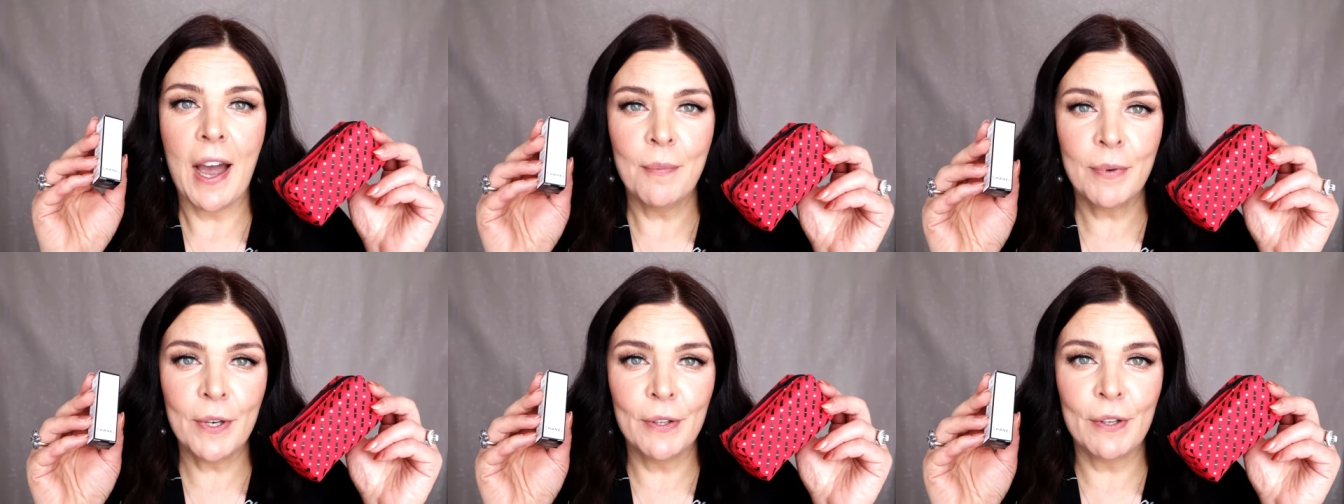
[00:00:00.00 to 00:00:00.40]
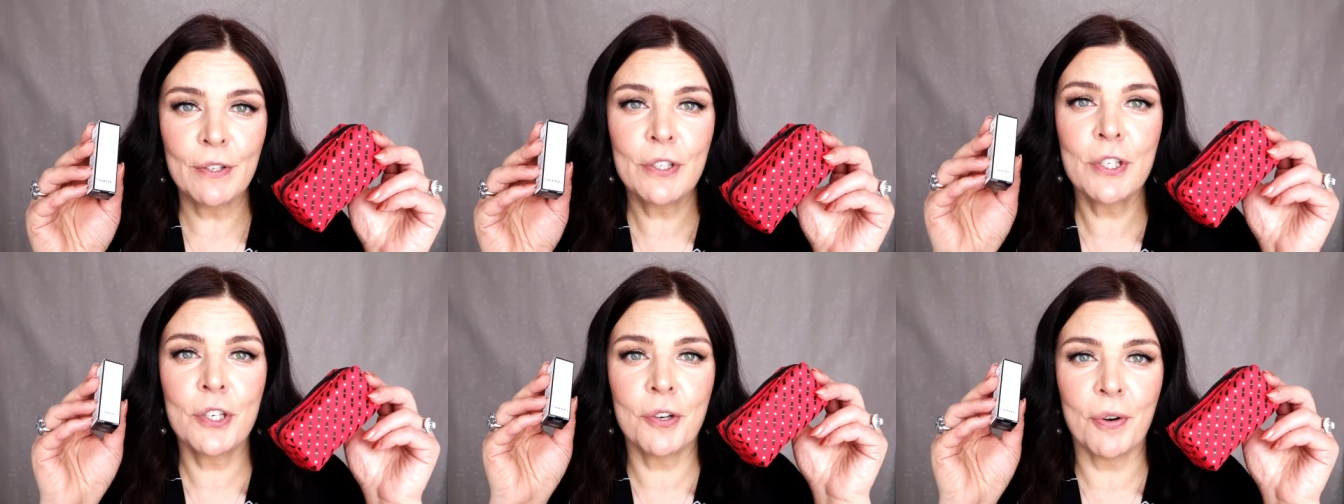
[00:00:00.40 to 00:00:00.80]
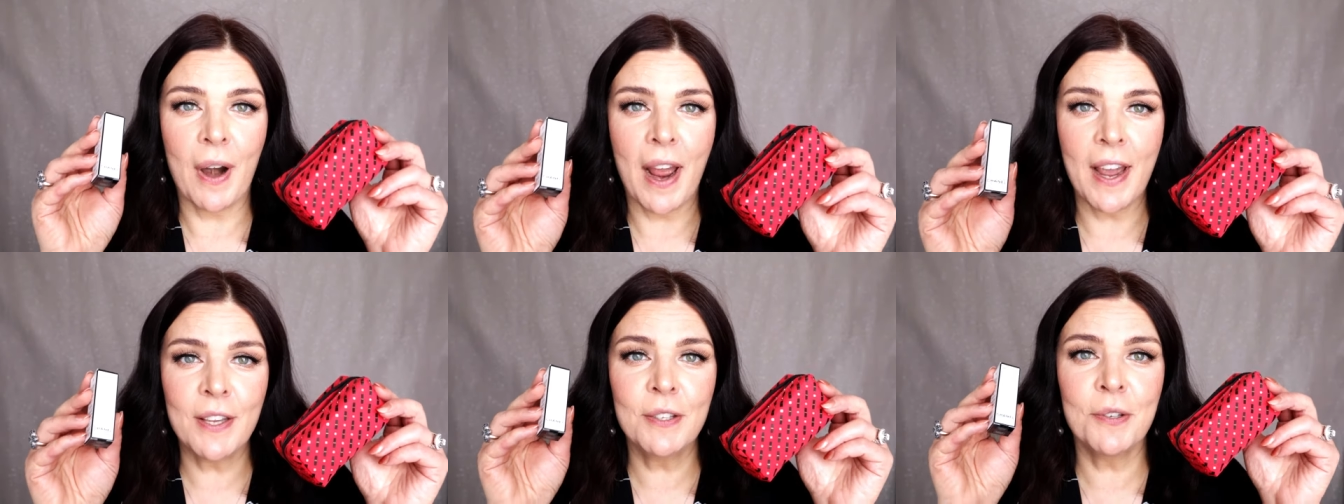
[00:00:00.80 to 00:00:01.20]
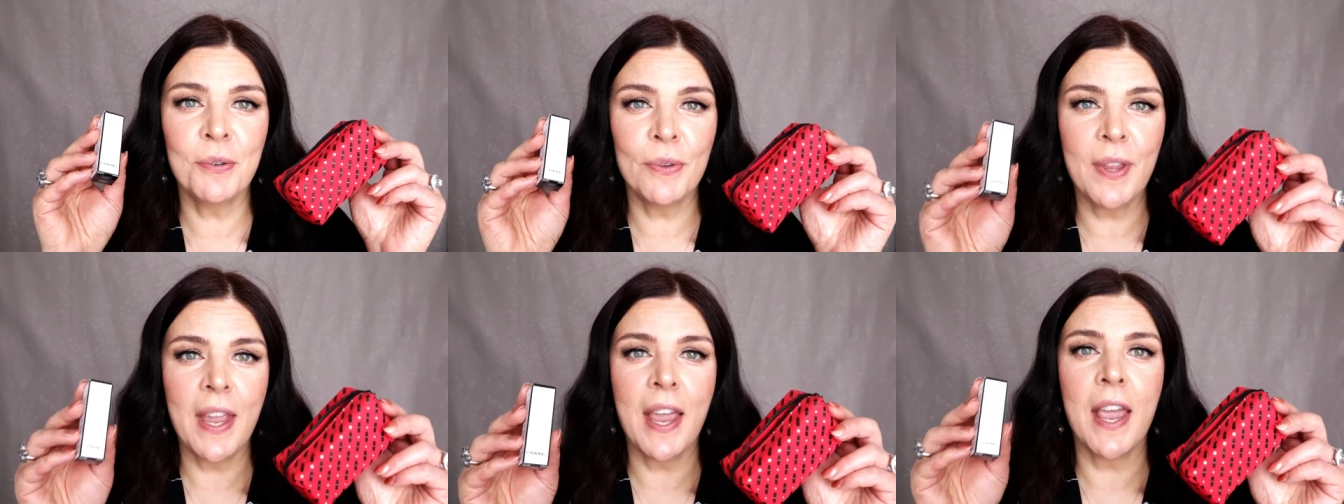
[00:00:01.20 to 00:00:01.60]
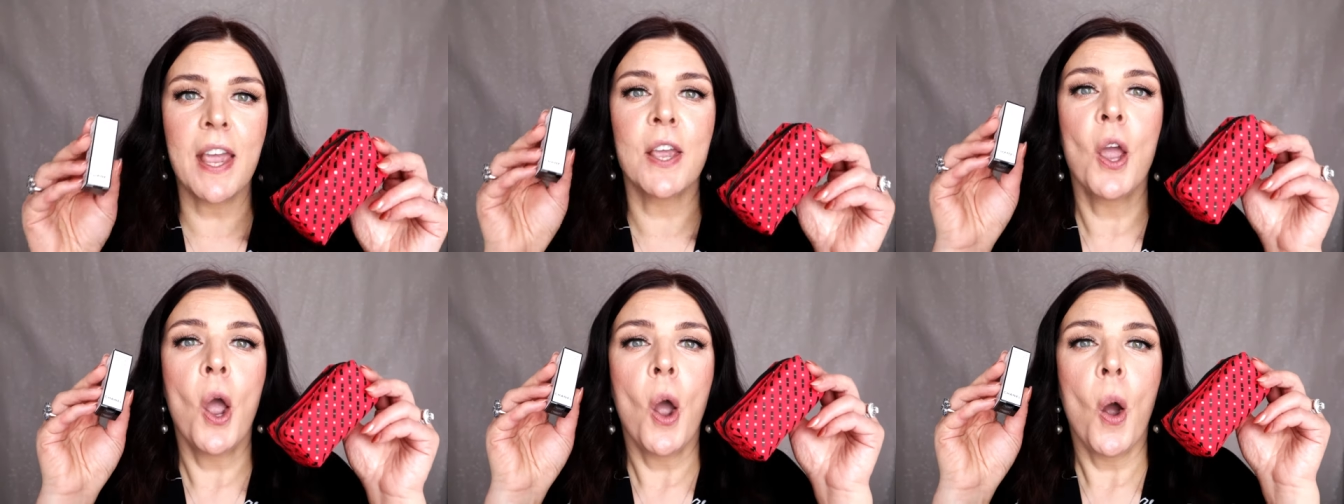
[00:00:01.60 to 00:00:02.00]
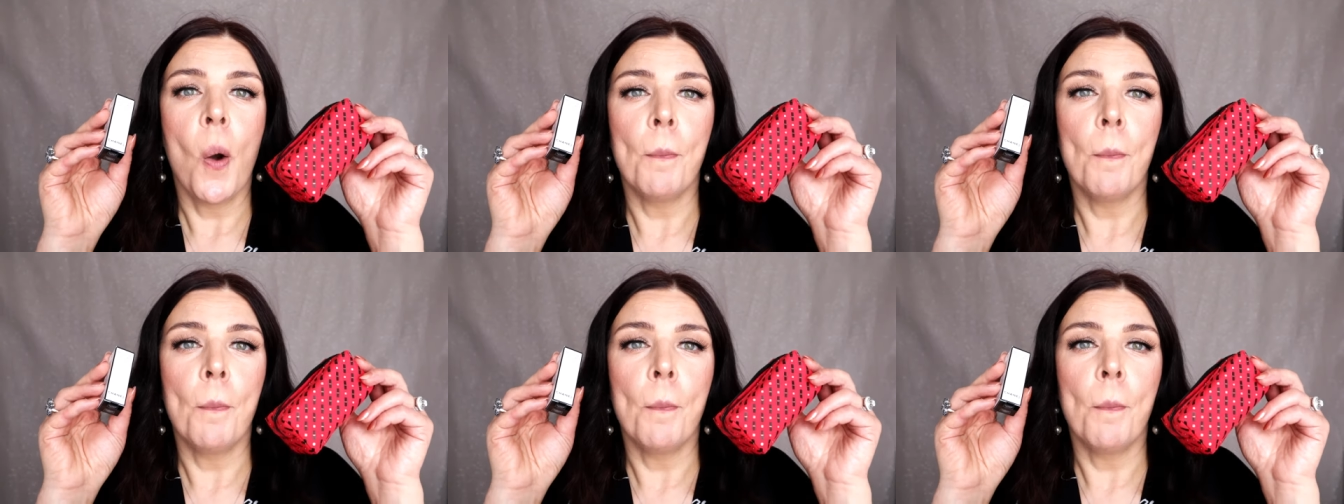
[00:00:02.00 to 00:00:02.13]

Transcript: I'm gonna try today